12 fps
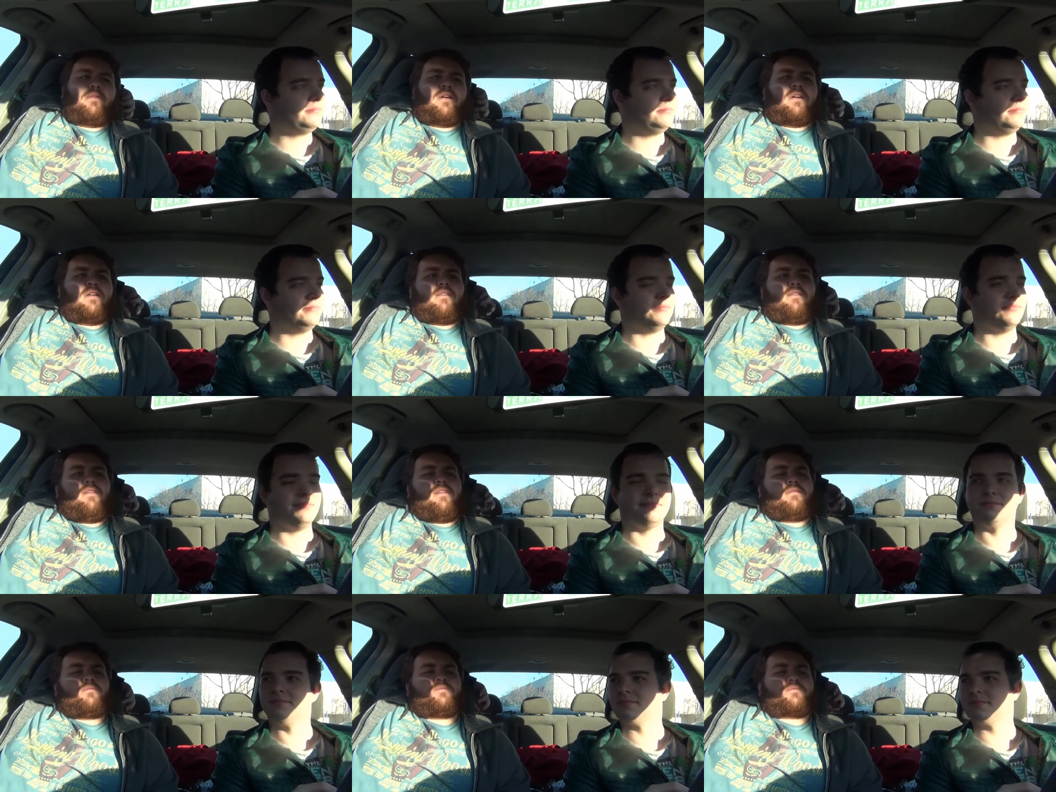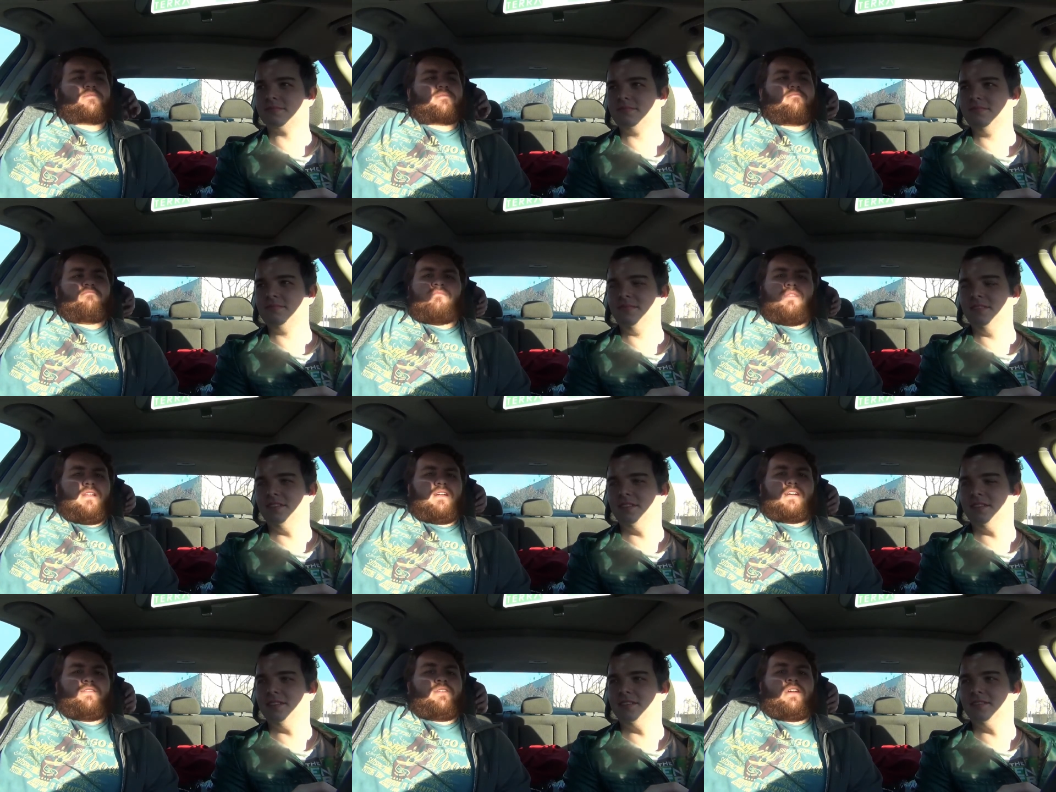Speaker 1: but mm. like
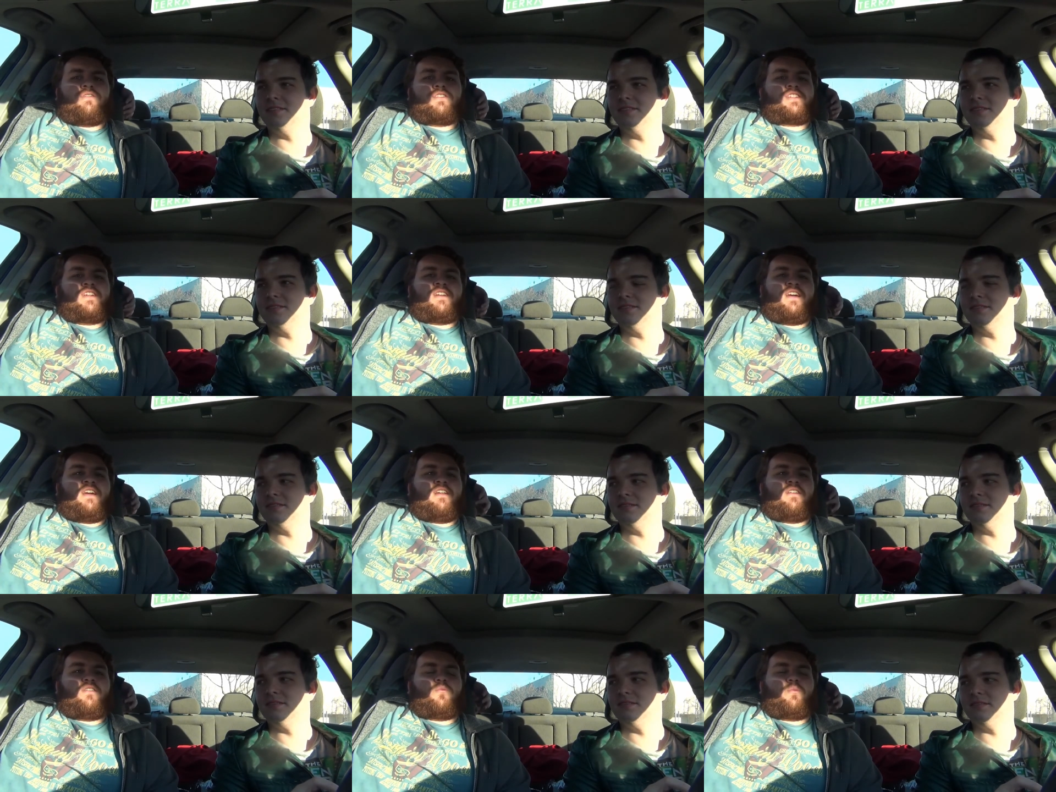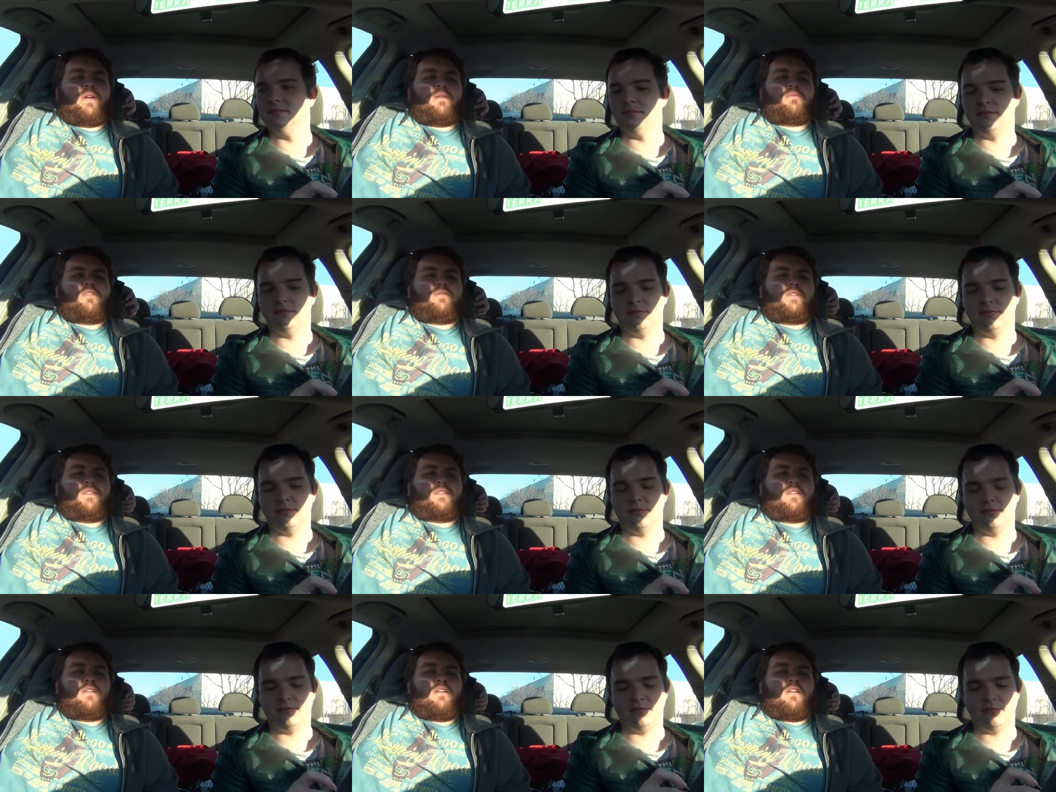I've never seen any of the Ring movies.
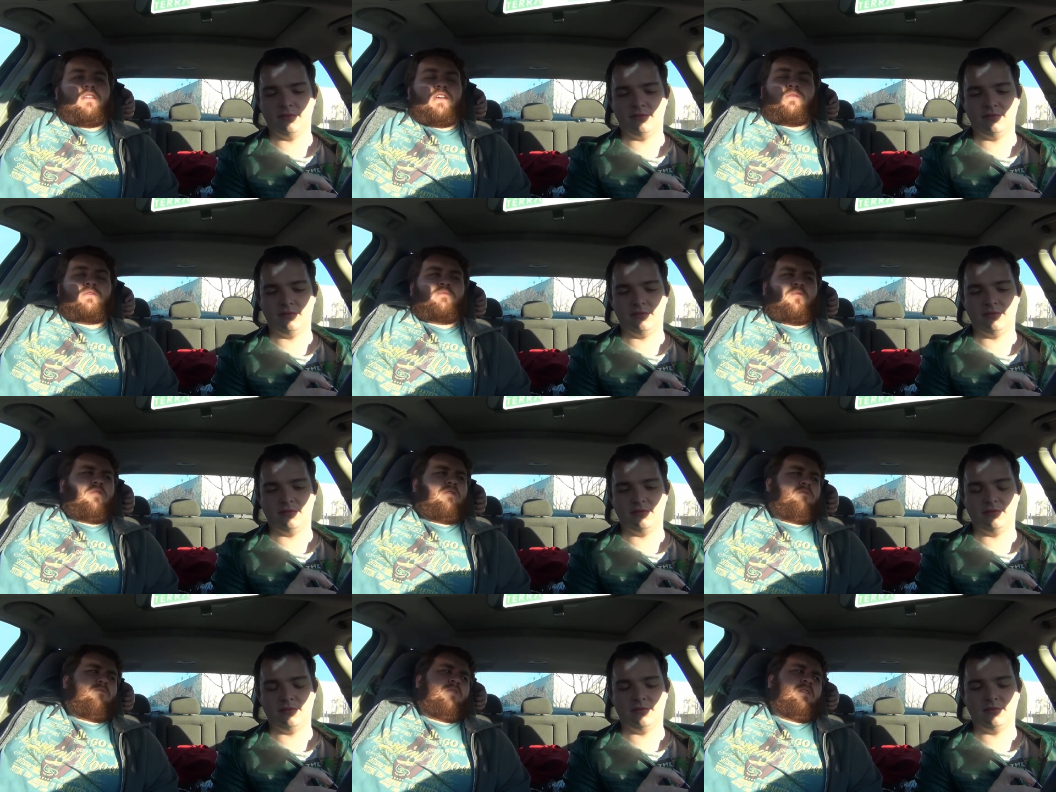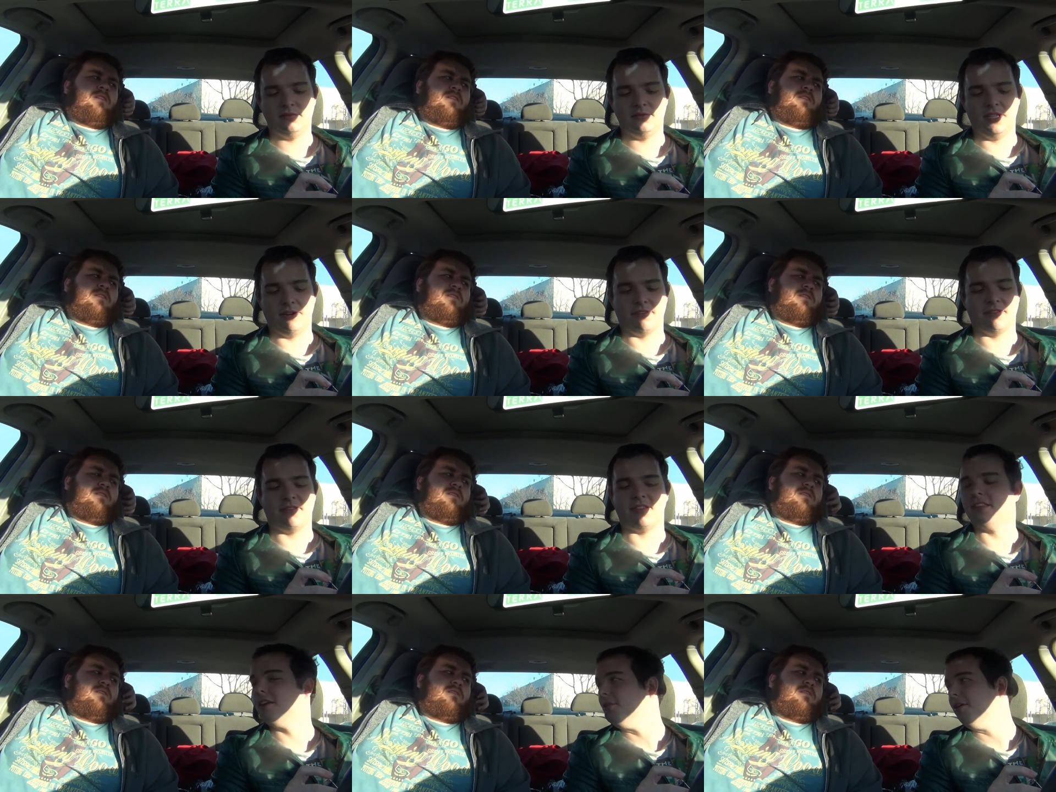There was more than one?
Speaker 2: There was a,
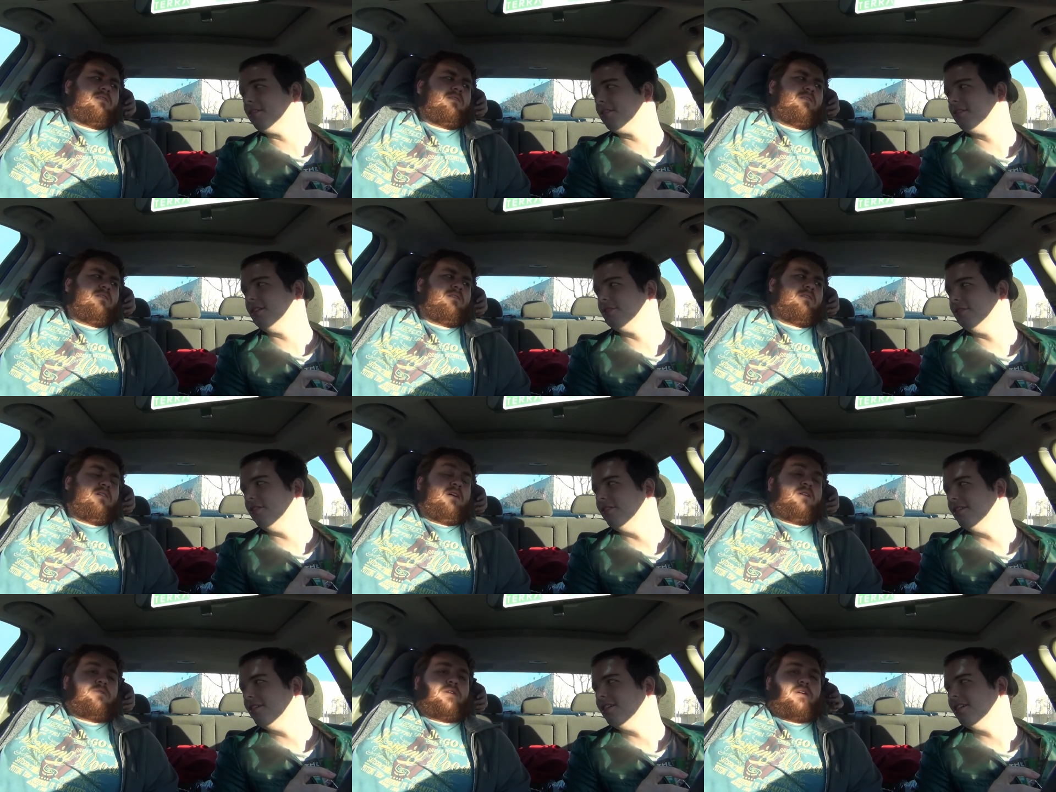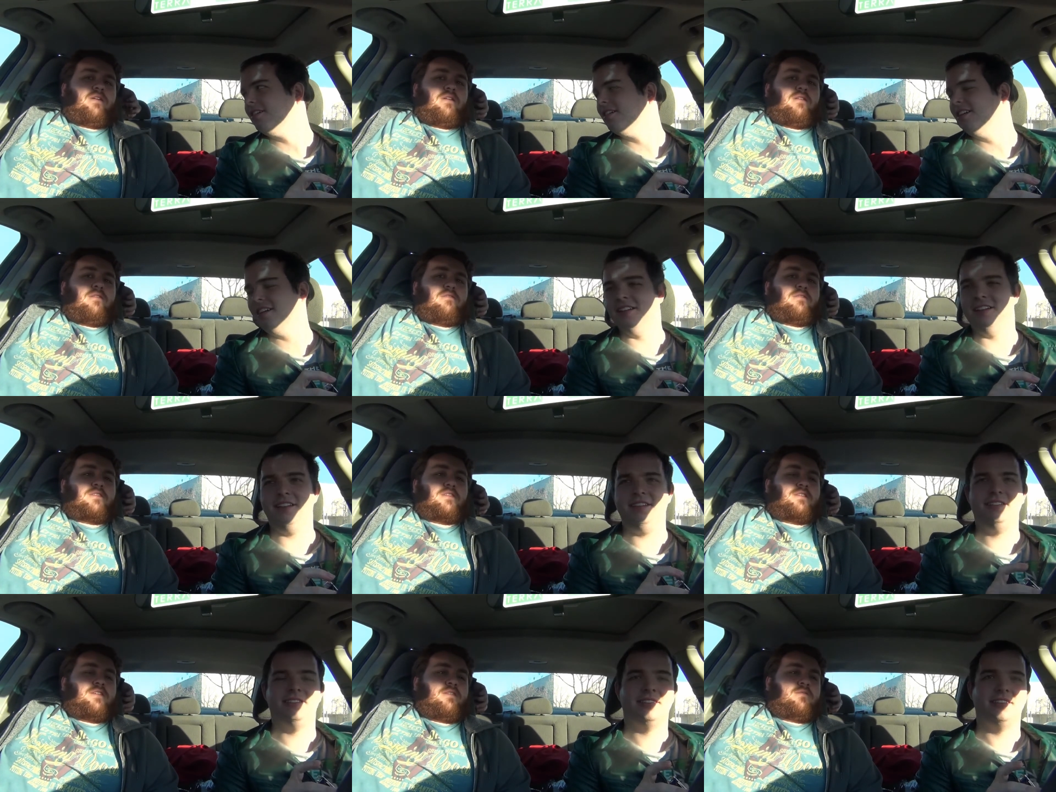there was a sequel.
Speaker 1: Okay. Was the
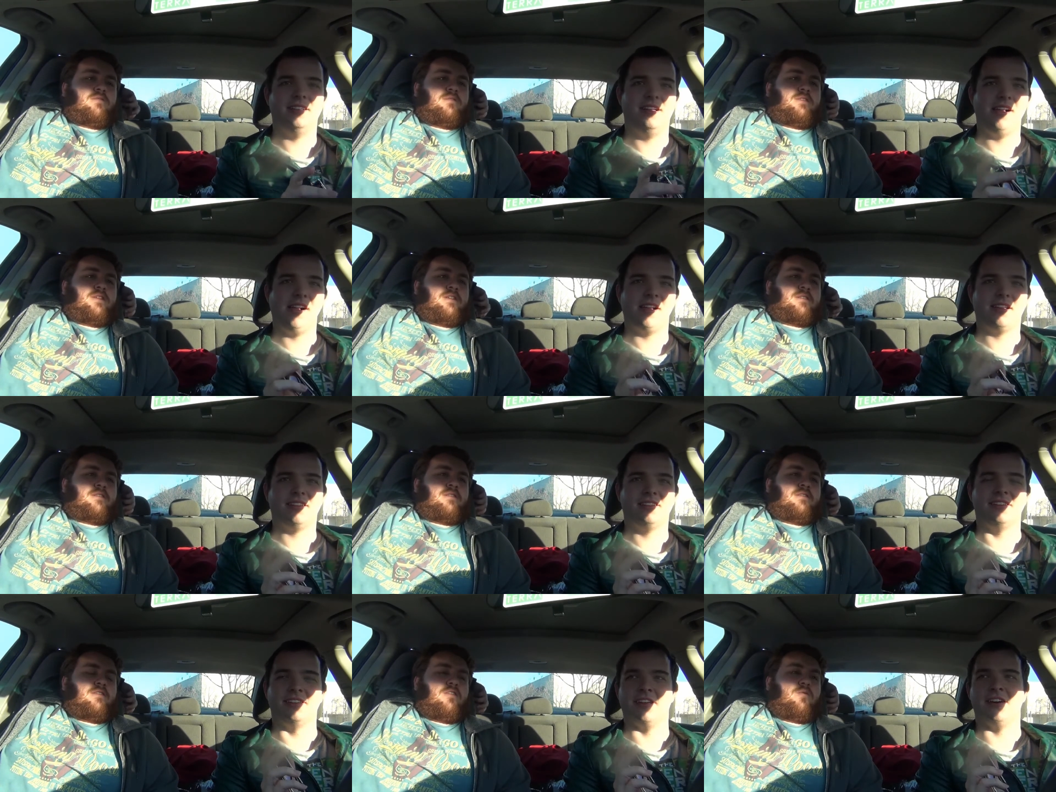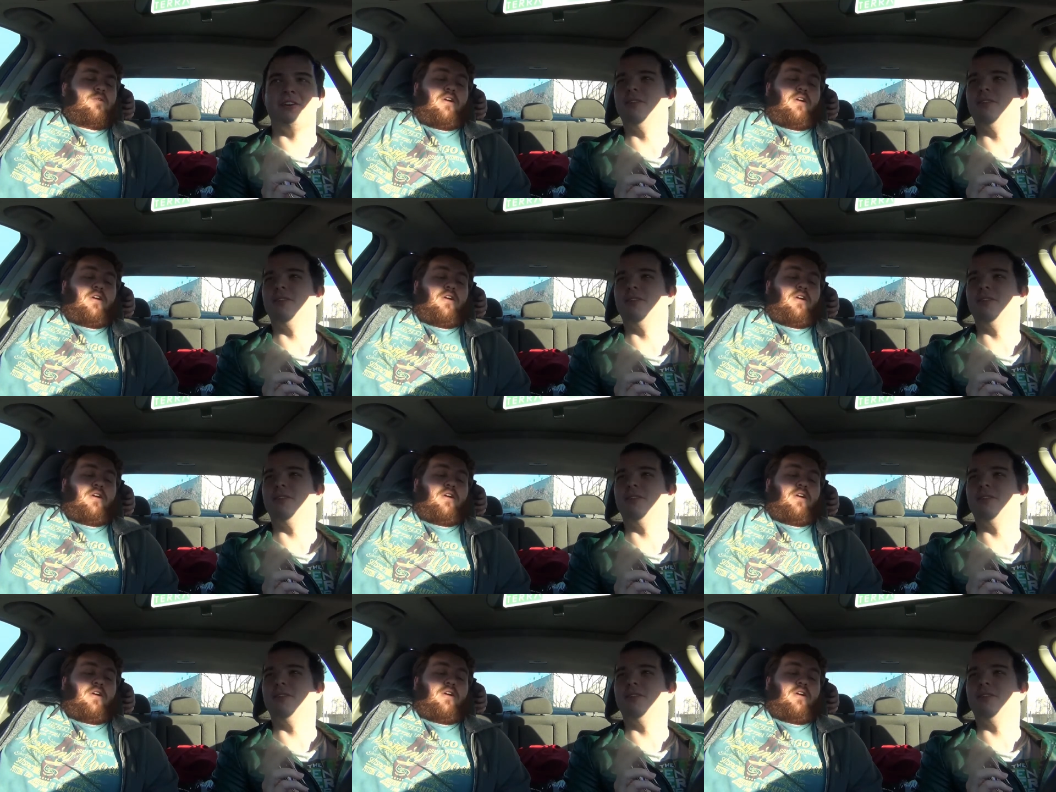sequel decent?
Speaker 2: No.